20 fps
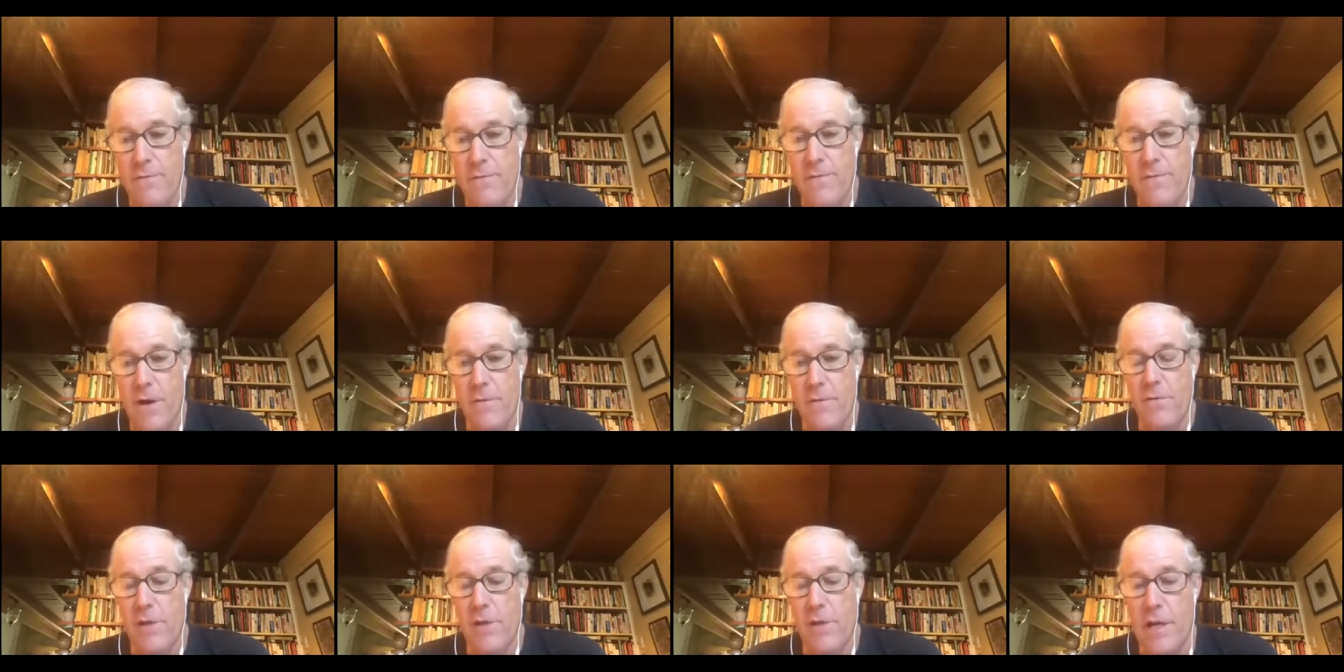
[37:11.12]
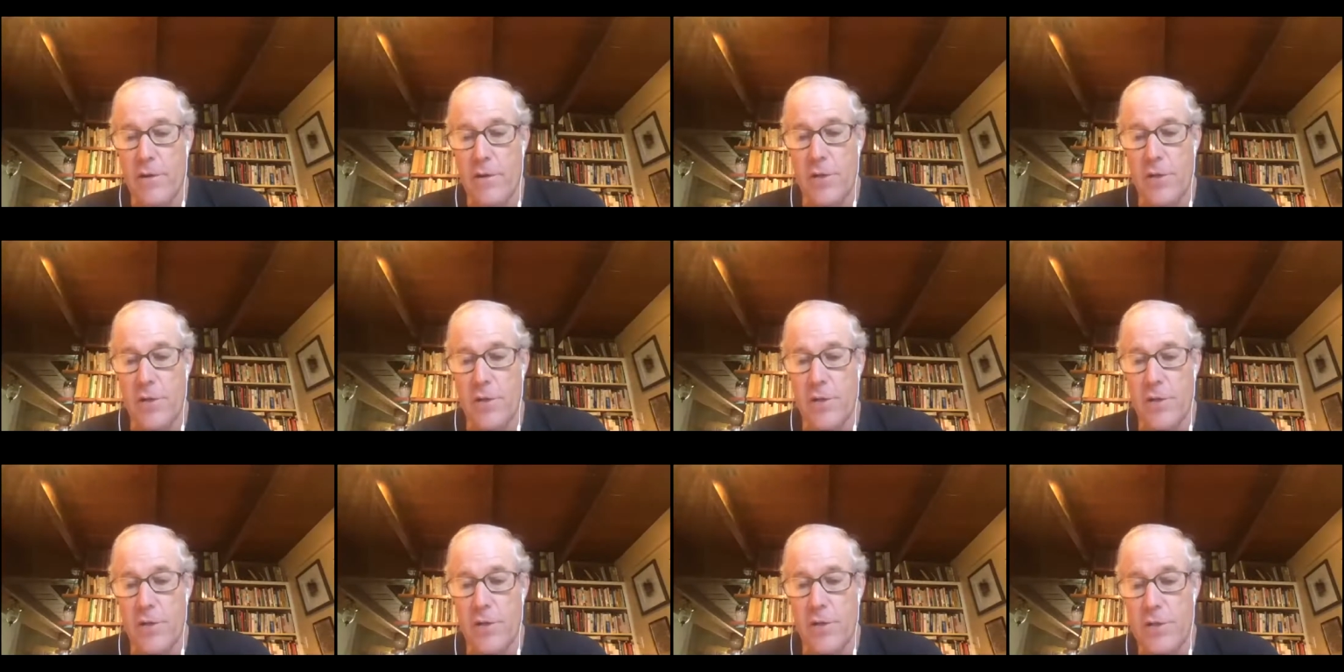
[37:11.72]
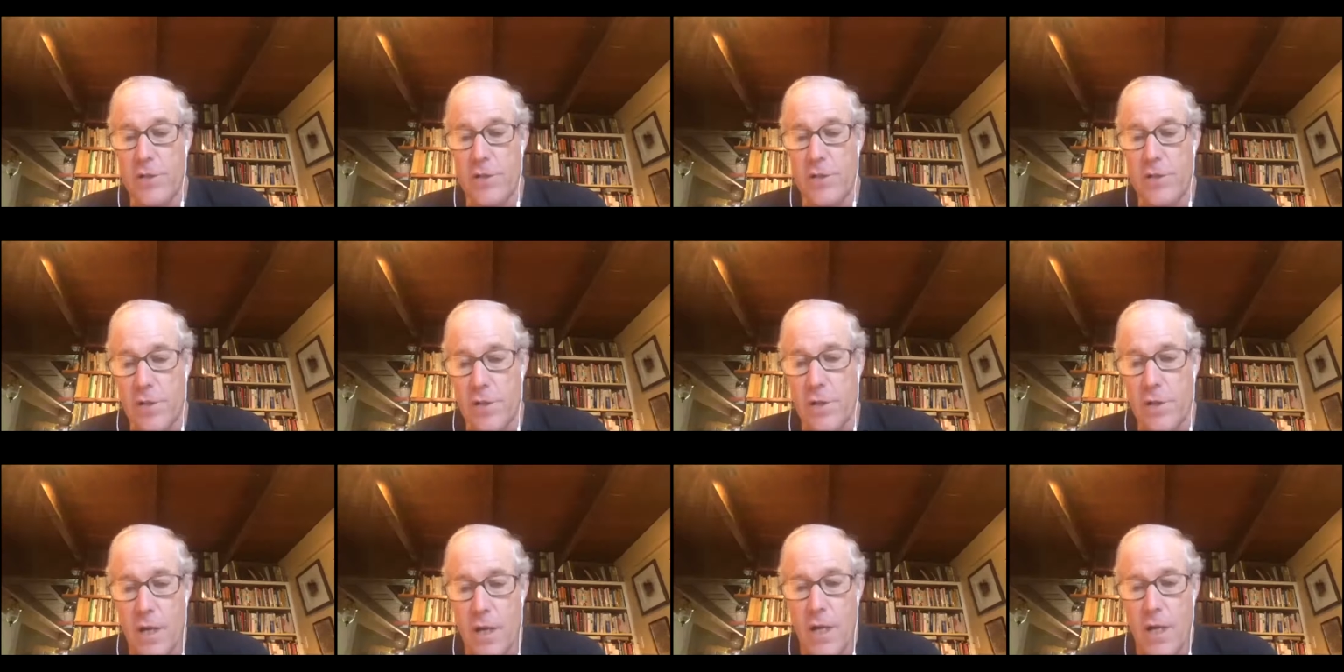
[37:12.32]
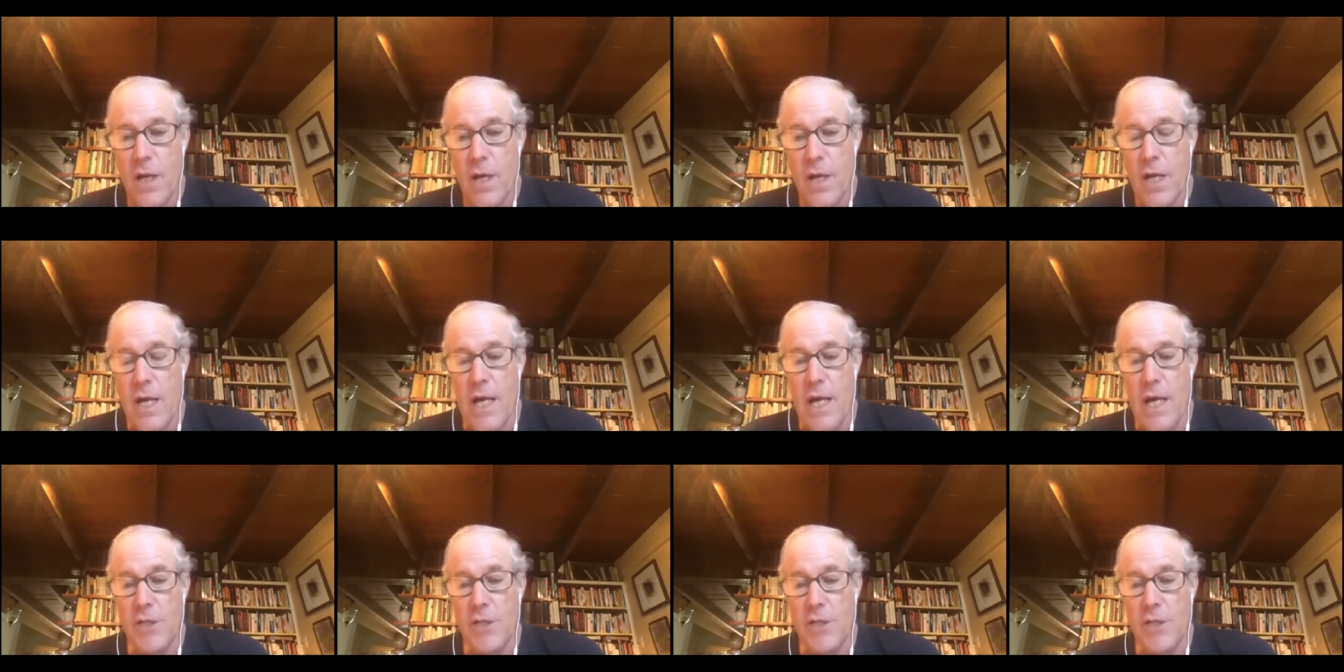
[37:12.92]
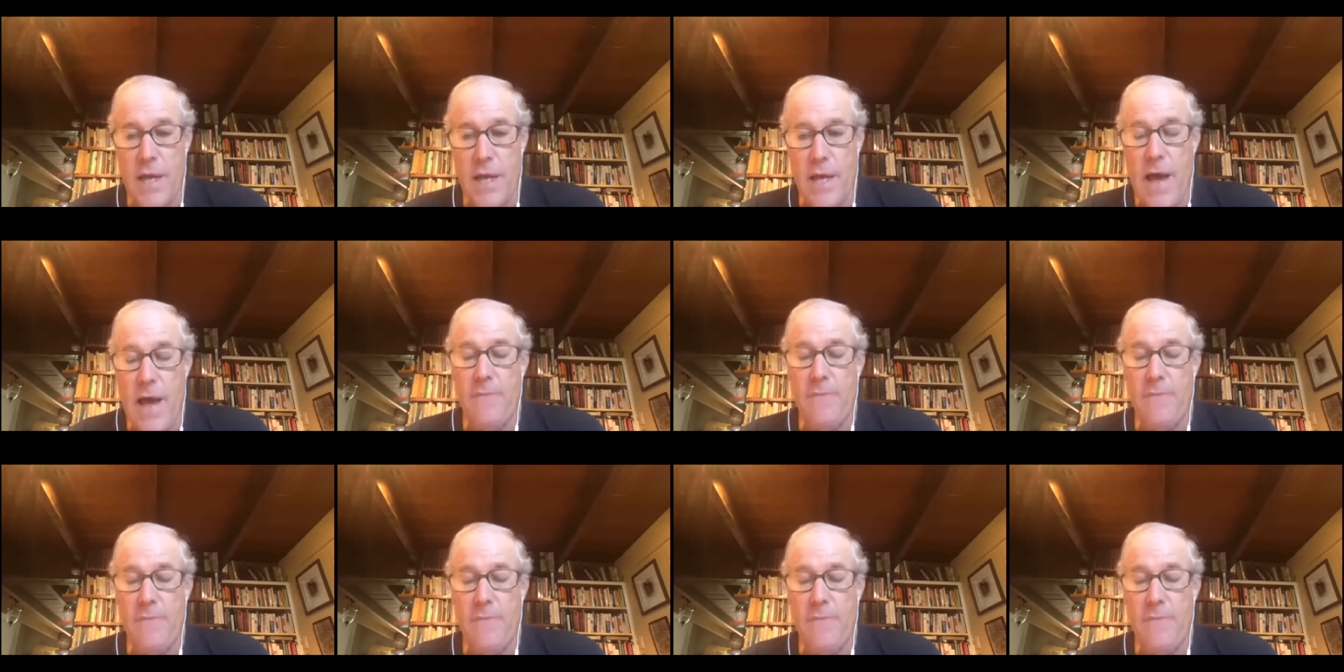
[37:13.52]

of literature uh, showing